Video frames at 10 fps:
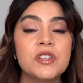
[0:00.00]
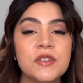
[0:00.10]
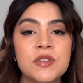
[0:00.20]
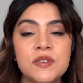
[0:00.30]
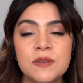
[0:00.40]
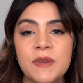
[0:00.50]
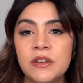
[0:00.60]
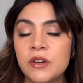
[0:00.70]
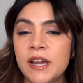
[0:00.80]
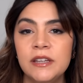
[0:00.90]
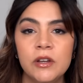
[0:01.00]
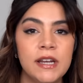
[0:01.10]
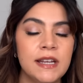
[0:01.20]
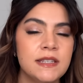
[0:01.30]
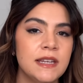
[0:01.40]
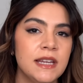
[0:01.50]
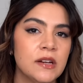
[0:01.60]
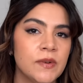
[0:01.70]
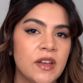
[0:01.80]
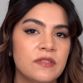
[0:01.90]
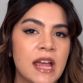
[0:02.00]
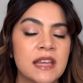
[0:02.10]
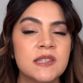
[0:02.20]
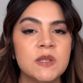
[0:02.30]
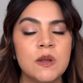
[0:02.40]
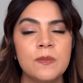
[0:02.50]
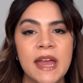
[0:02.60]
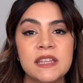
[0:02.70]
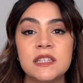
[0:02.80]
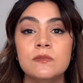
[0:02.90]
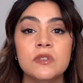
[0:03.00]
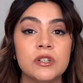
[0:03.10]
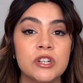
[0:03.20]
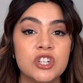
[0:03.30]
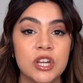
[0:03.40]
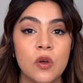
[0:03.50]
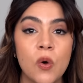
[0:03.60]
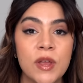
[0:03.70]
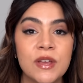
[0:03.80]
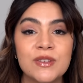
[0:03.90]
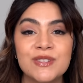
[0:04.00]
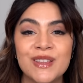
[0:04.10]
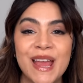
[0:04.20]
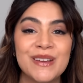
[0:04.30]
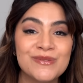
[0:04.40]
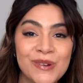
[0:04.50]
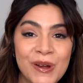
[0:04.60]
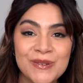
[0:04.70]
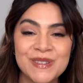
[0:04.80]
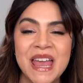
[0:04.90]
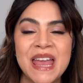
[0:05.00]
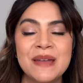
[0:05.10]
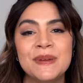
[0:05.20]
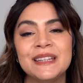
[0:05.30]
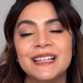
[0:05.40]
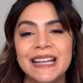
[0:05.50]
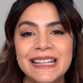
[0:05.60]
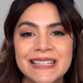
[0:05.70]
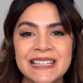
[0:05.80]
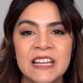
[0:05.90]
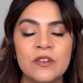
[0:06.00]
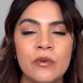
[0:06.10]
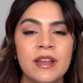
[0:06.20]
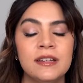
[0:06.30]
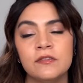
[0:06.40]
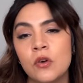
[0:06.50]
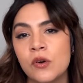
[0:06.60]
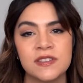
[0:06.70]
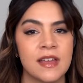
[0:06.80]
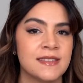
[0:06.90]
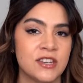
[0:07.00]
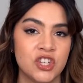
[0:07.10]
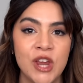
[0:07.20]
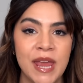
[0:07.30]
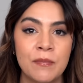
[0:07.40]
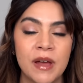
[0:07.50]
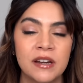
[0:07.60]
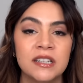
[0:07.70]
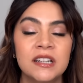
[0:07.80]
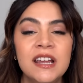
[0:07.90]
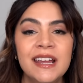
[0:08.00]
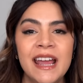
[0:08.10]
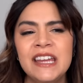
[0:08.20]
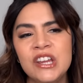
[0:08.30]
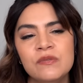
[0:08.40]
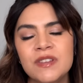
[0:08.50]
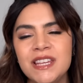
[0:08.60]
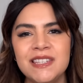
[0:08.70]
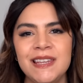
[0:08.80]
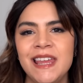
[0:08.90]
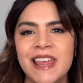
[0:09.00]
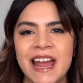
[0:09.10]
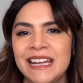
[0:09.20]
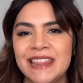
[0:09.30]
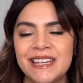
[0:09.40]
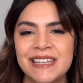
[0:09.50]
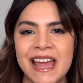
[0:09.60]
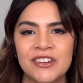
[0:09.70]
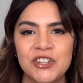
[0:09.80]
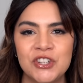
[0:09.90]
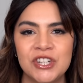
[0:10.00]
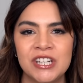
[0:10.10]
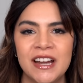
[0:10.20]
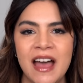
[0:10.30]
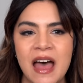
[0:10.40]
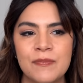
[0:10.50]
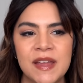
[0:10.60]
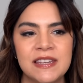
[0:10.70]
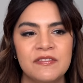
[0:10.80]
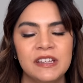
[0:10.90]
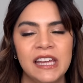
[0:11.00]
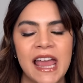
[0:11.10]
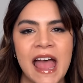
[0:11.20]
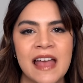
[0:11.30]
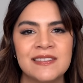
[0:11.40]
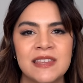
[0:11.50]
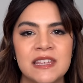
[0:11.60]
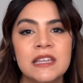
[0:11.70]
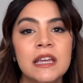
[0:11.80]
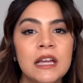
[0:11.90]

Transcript: also some other great ingredients in here. We have niacinamide, some nourishing oils like rose hip and linseed oil, and of course lots of shea butter. And you can really see that in the texture. It definitely has this